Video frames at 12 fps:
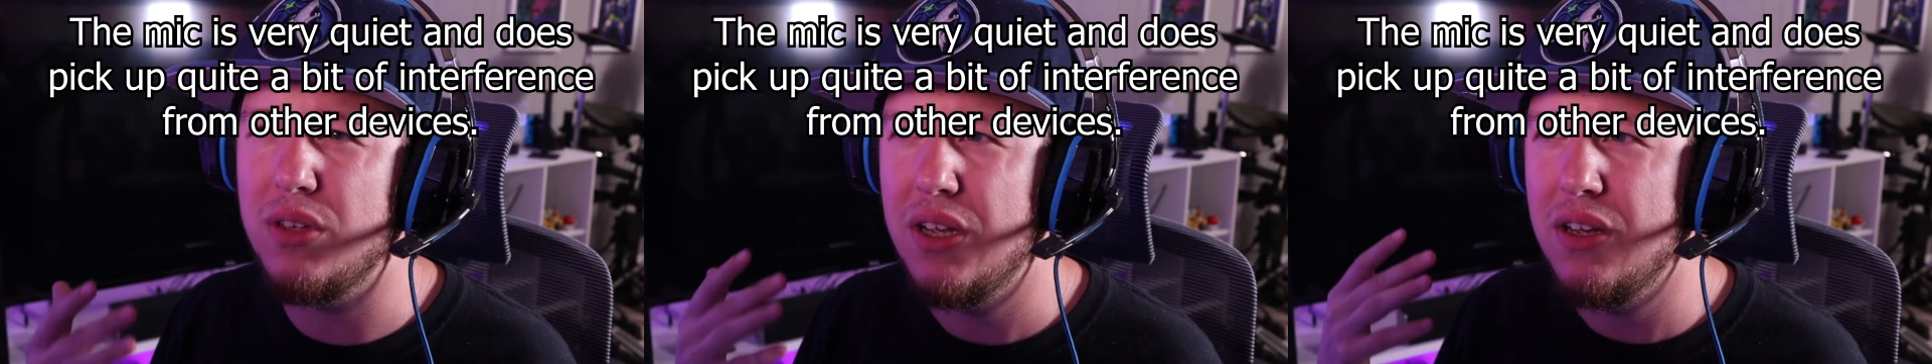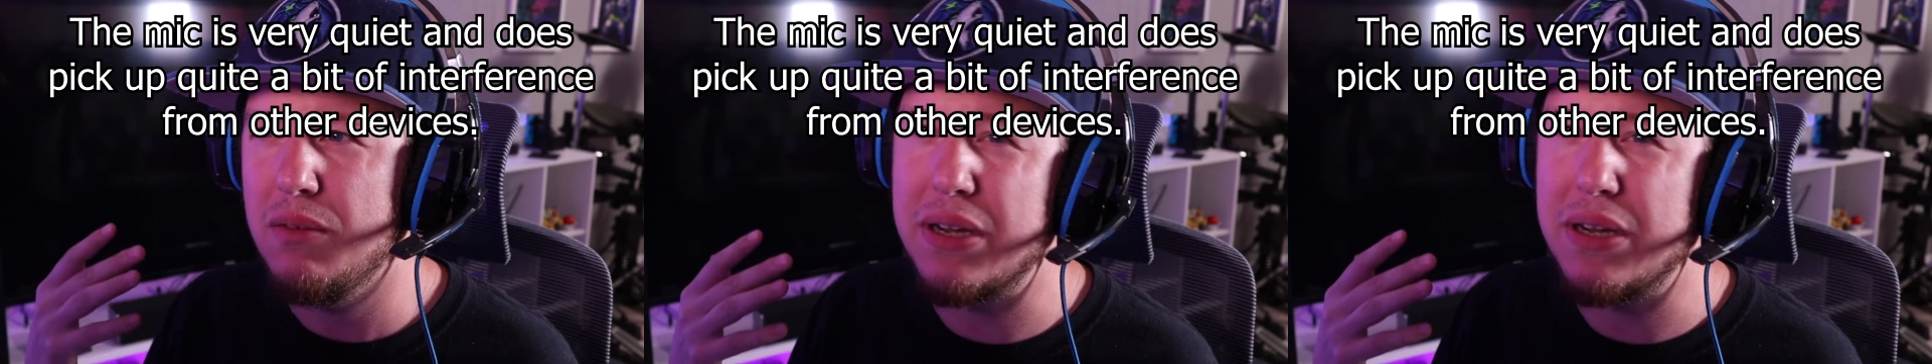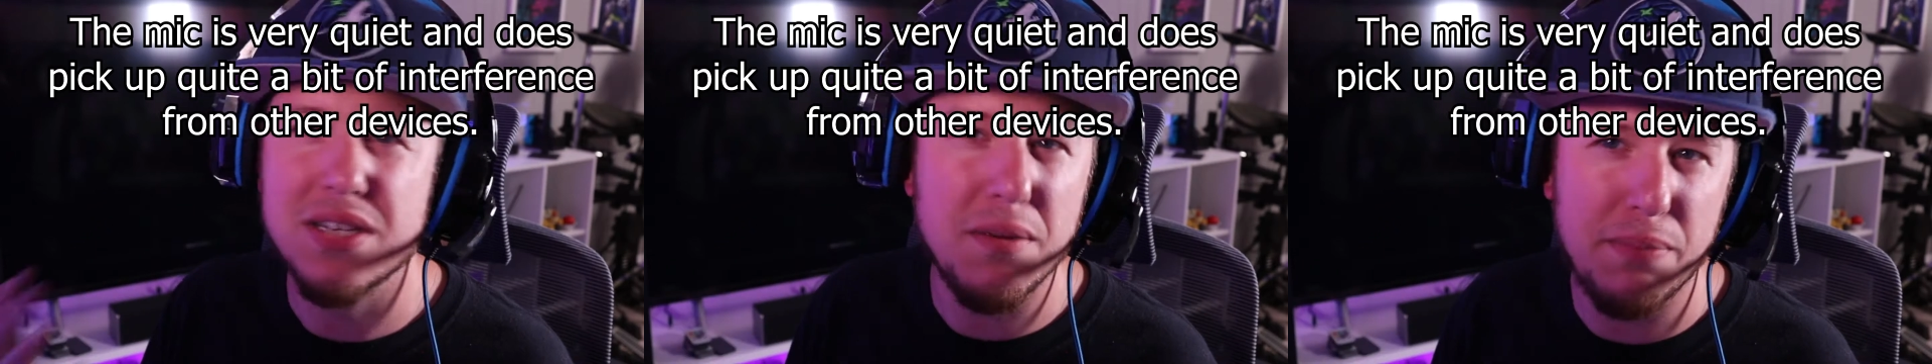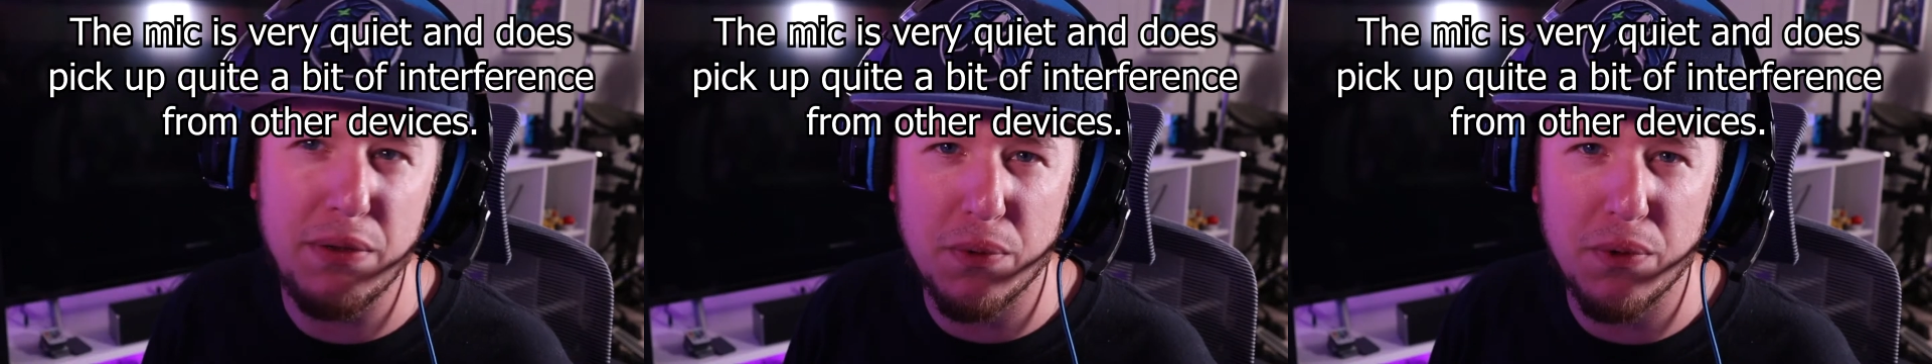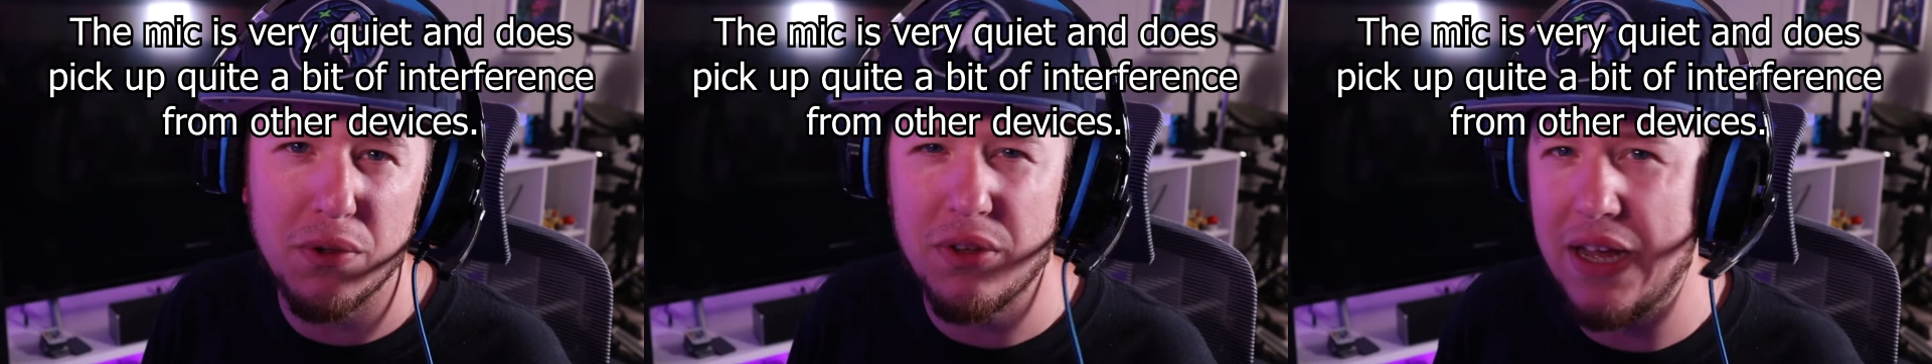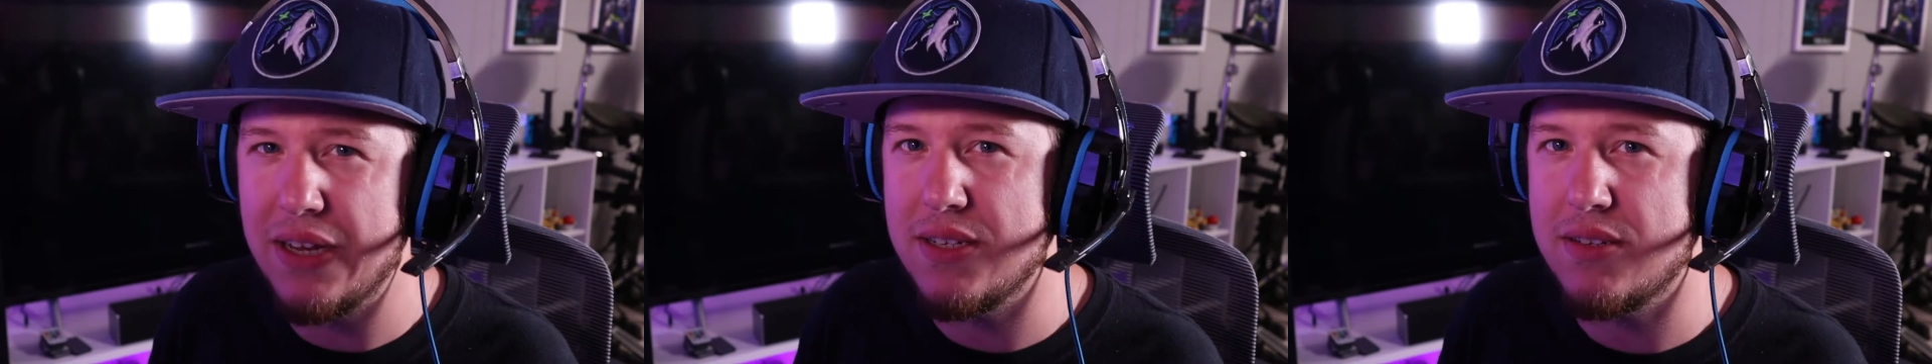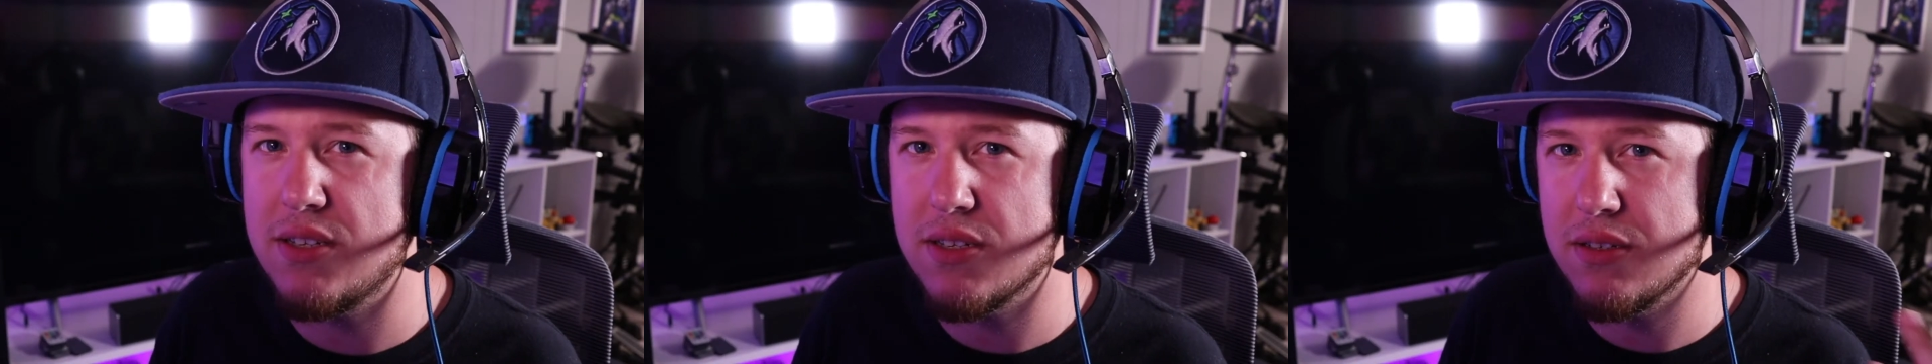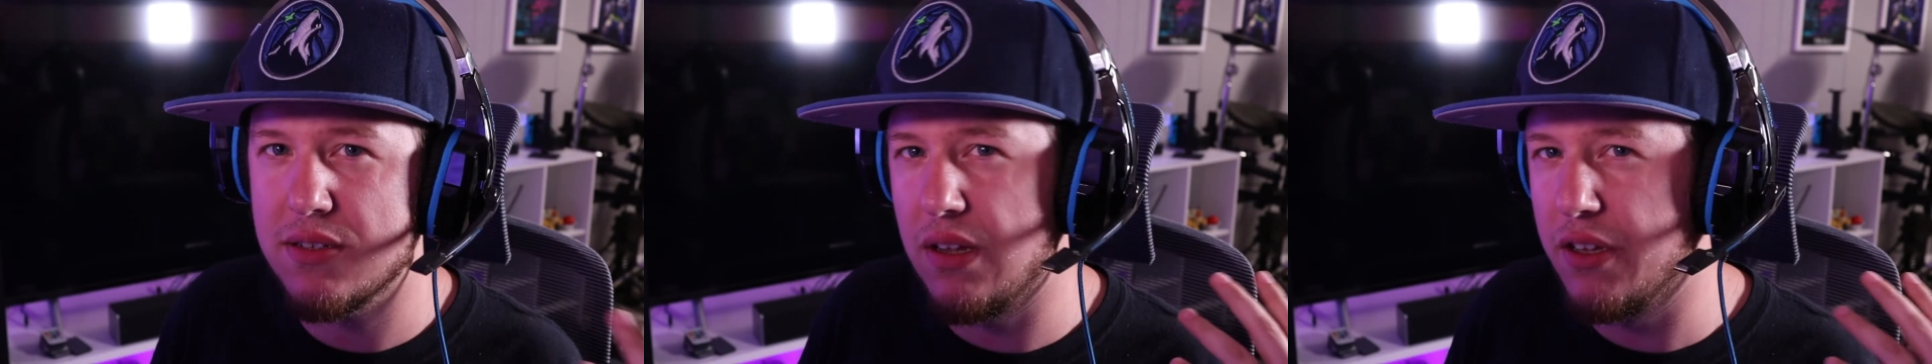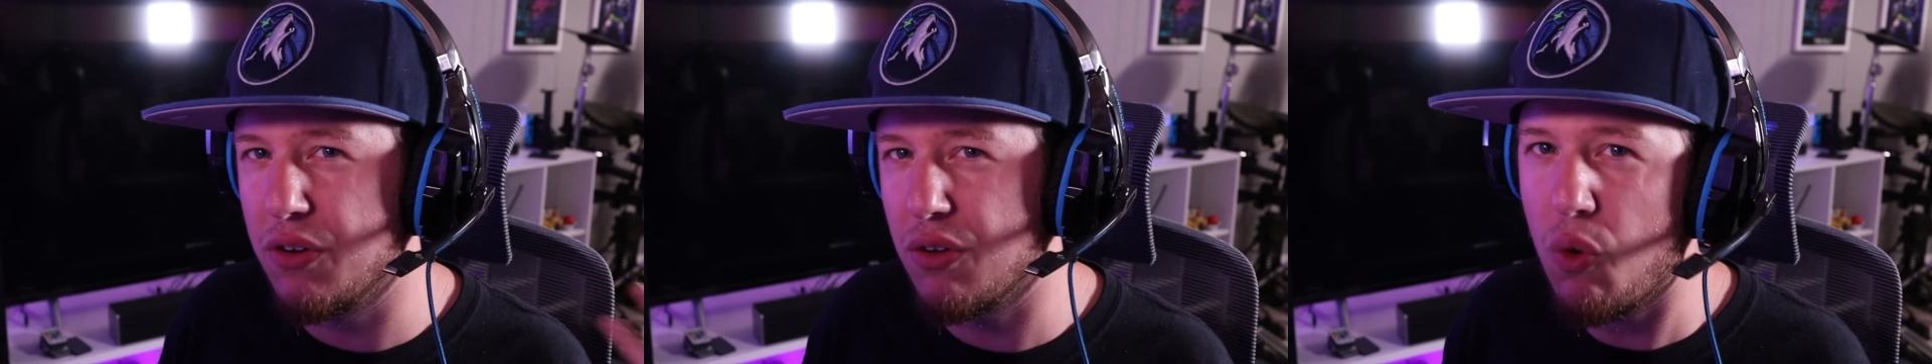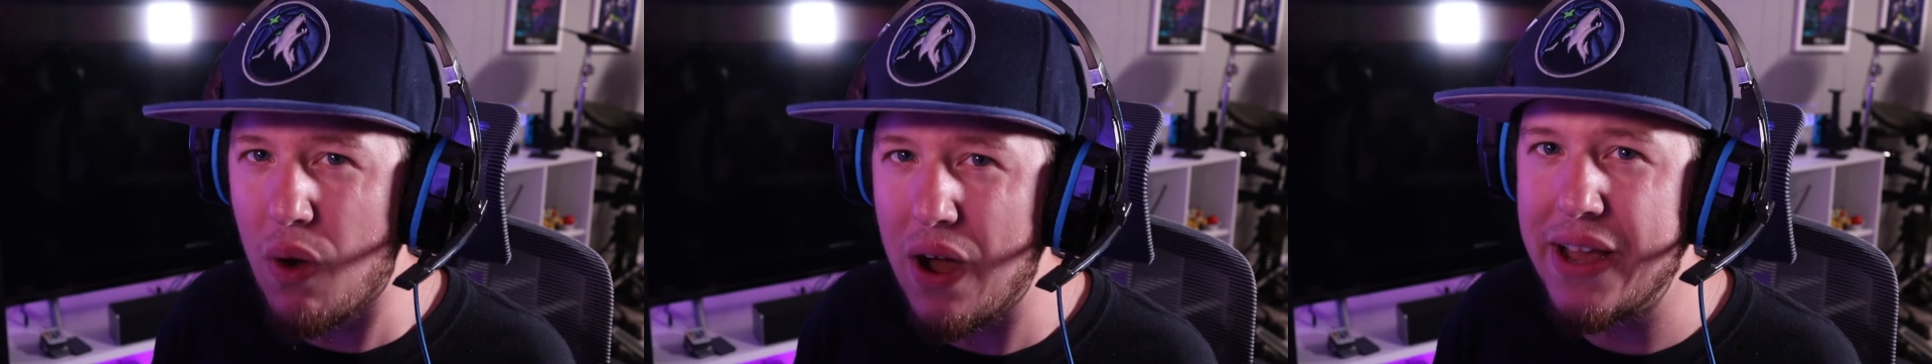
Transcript: by some people that it's a little quiet.